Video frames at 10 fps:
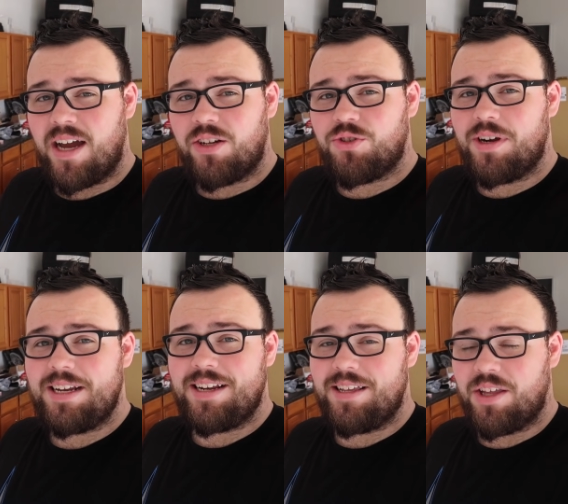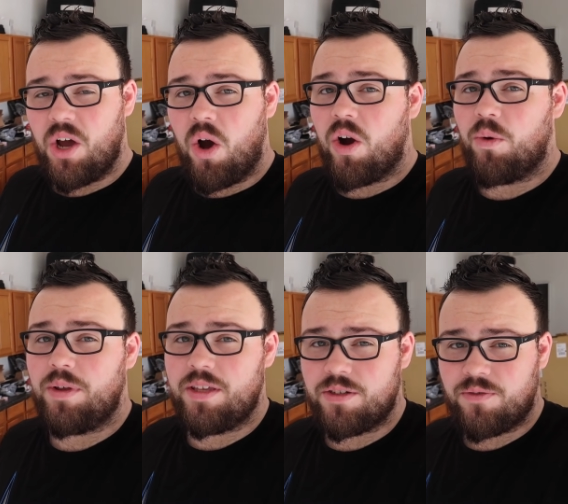Don traded in the car
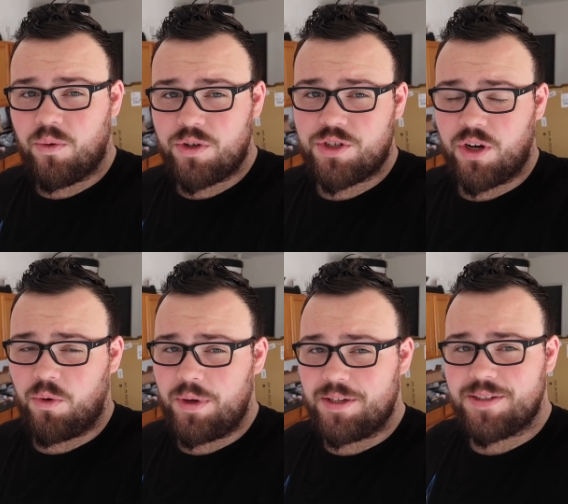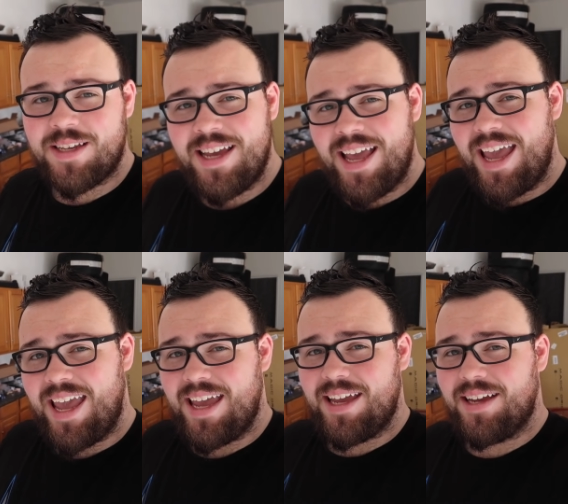with his Forgestar wheels
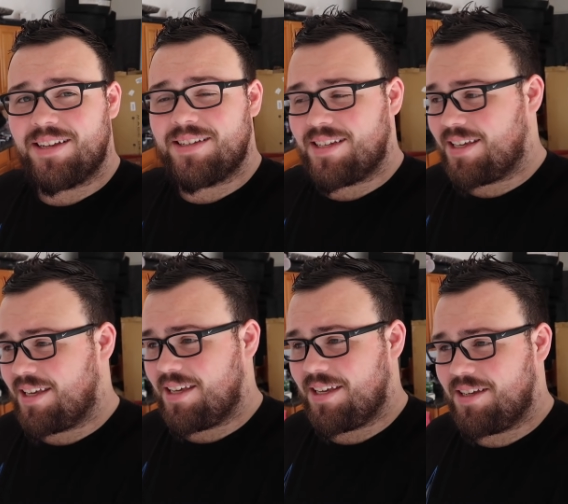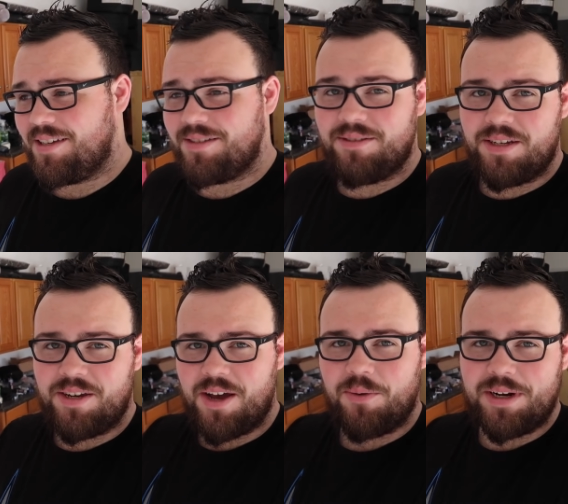and he did
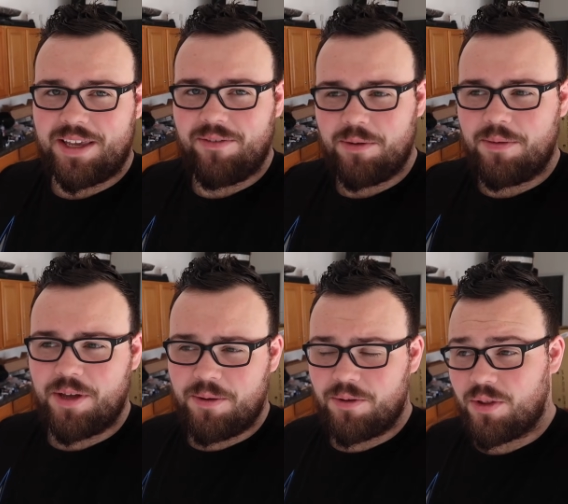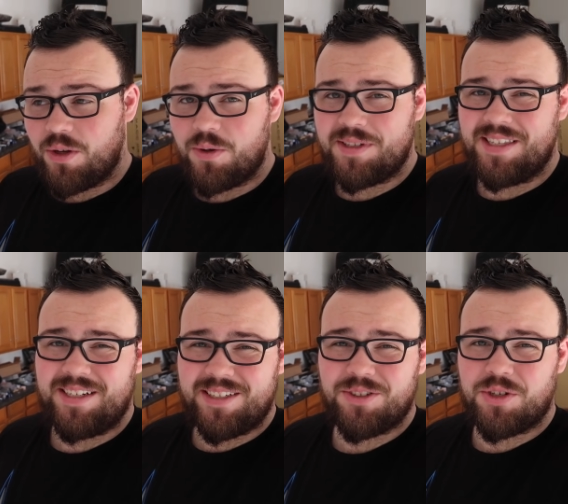not want to give them those and
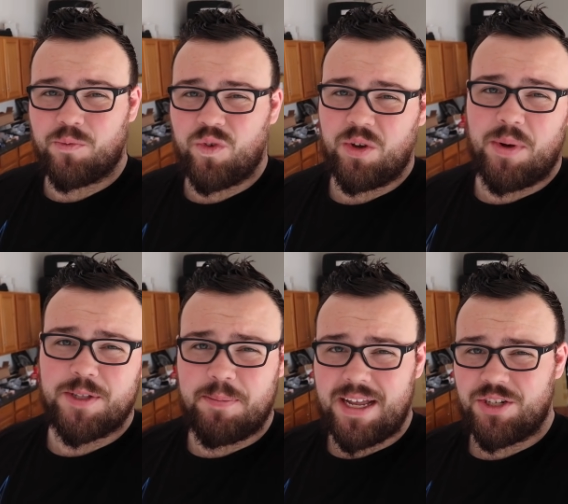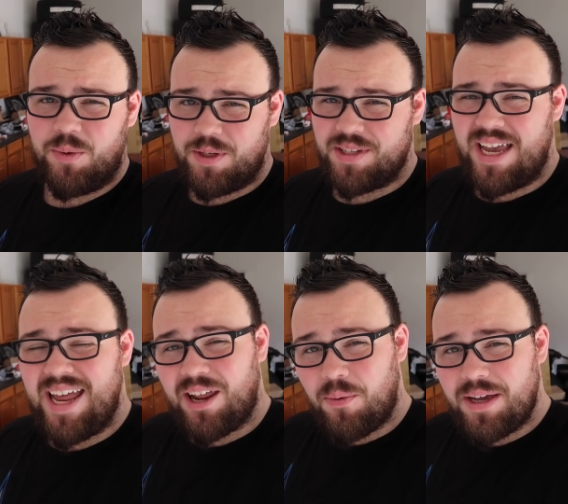the dealership really wants matching wheels
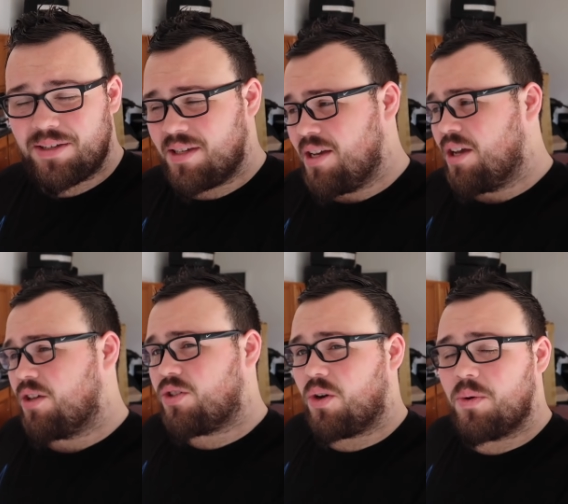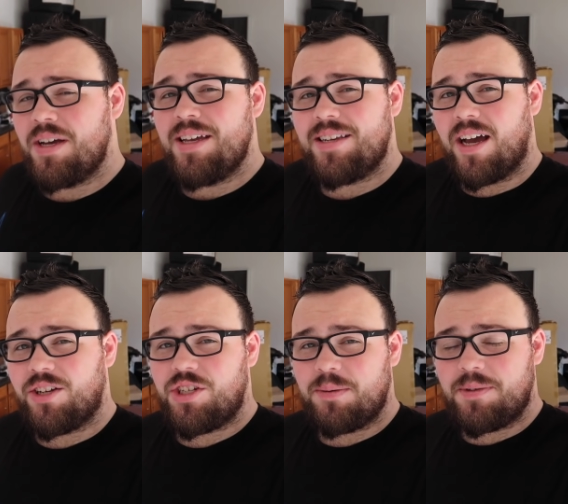anyways. So
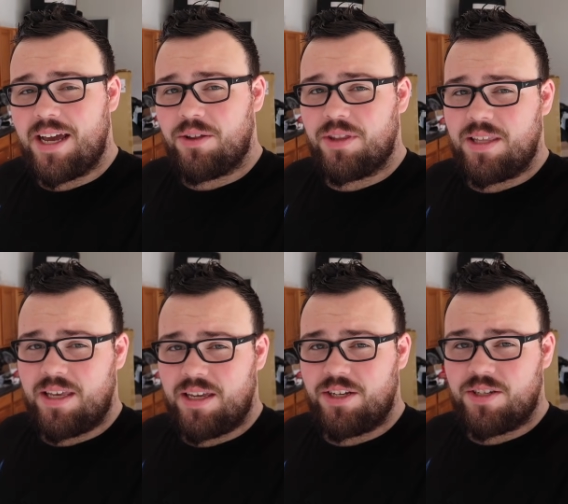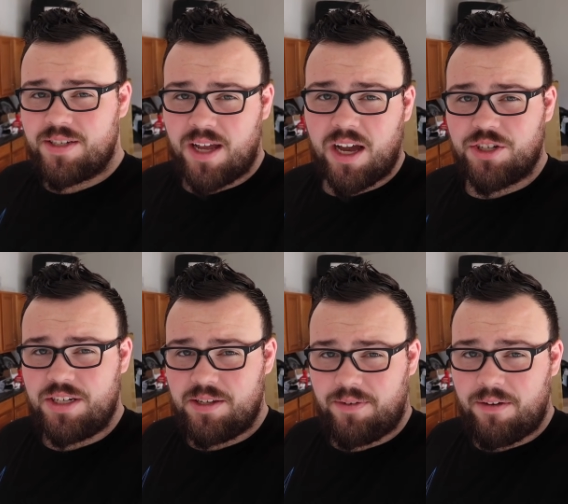Don shipped down the stock
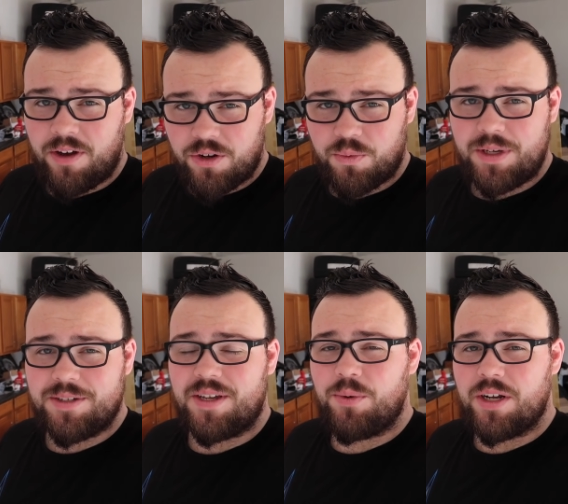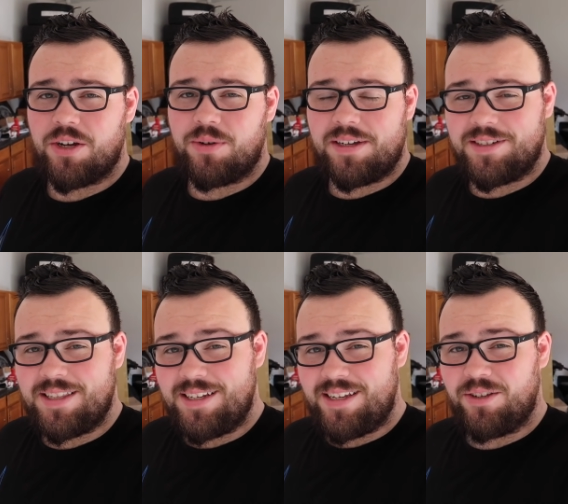GT500 wheels. We're gonna go down
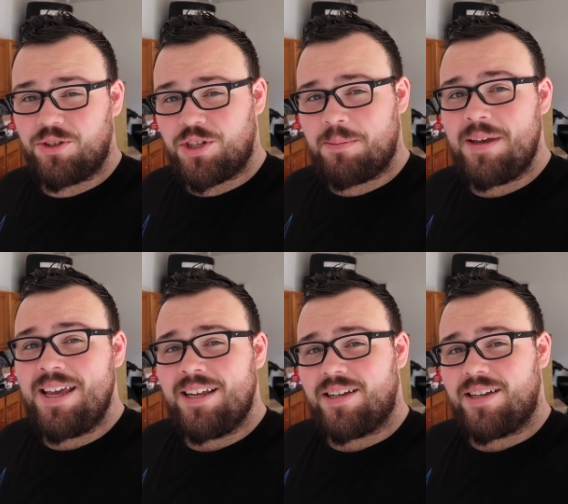to the dealership.